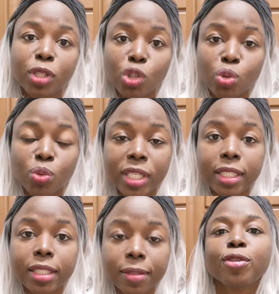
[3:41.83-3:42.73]
the
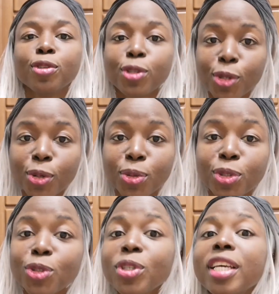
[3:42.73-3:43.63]
students. So
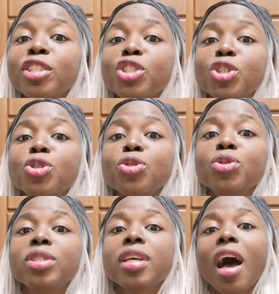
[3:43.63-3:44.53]
you can
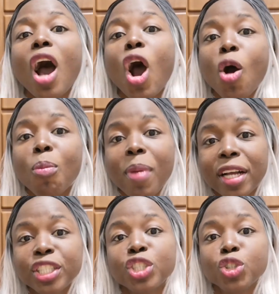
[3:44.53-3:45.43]
choose how
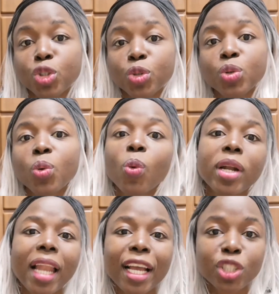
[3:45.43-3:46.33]
much you
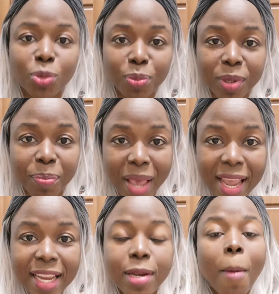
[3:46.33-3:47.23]
would like to be
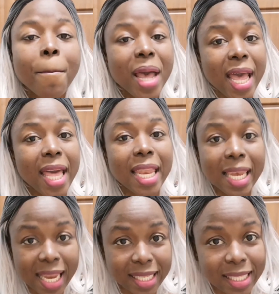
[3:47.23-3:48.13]
paid per
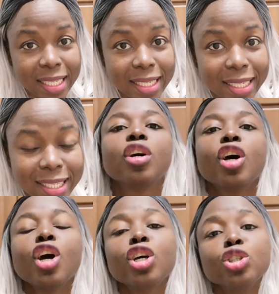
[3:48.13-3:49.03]
lesson.
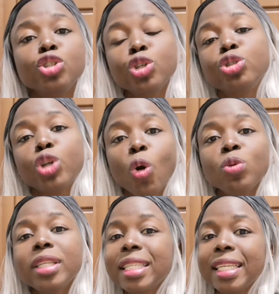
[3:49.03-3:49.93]
You
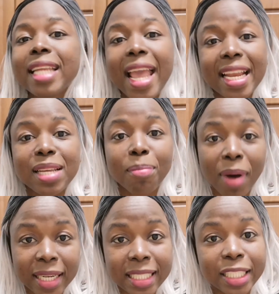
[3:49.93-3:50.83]
don't need any
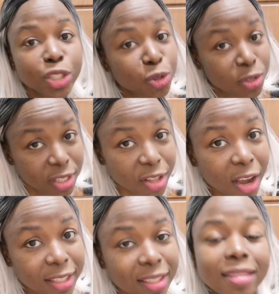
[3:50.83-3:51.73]
money to
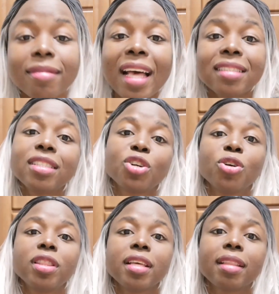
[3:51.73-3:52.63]
start. That's the
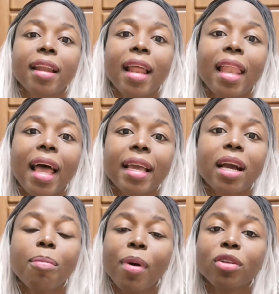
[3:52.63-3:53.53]
good thing that I
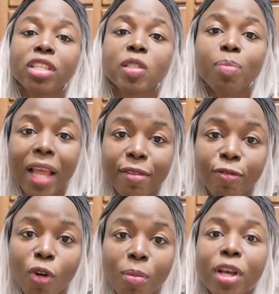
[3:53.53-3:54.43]
like about this
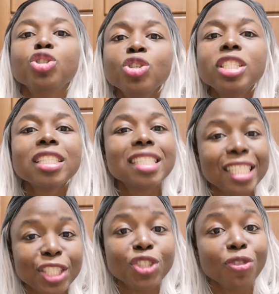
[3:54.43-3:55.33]
platform. You just
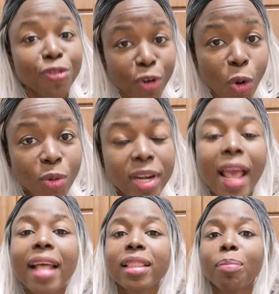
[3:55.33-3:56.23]
need your phone
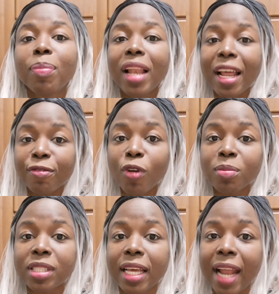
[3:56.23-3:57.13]
and the
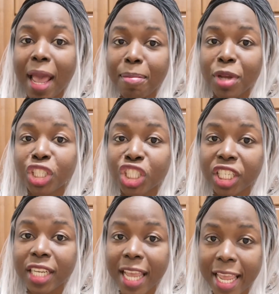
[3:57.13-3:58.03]
platforms that I
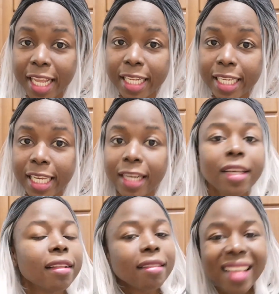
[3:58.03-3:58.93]
mentioned earlier.
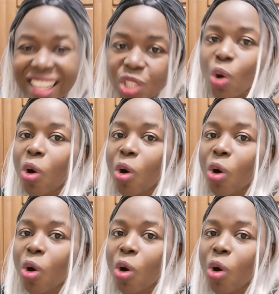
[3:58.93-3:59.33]
That's